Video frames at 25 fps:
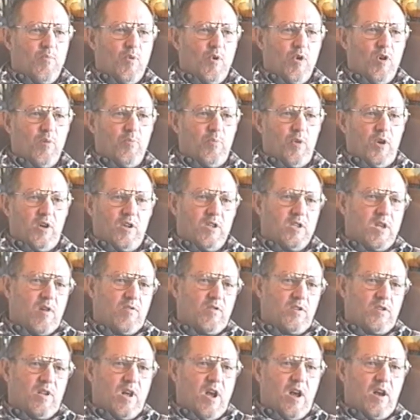of port because I
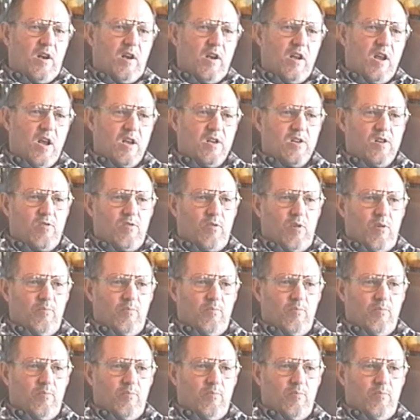was down in the engine